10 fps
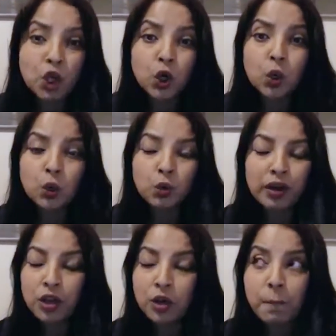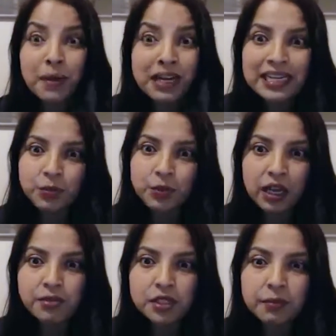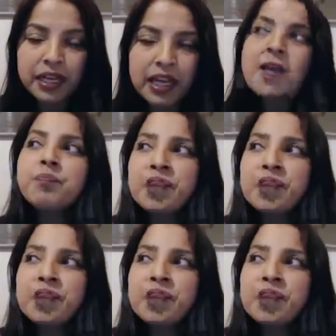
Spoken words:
your mind when it comes to money.